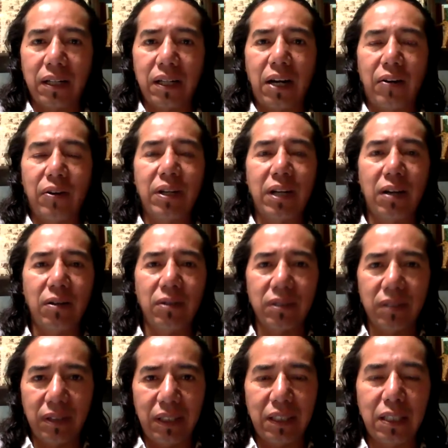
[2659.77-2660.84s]
carrying out
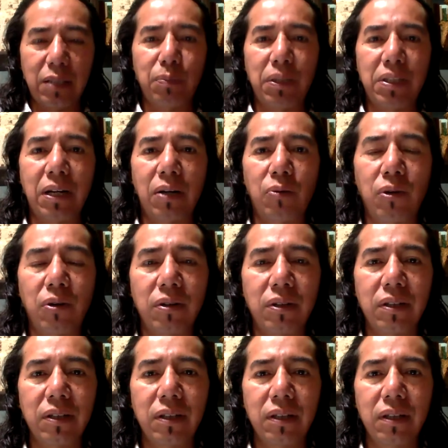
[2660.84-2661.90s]
this special work.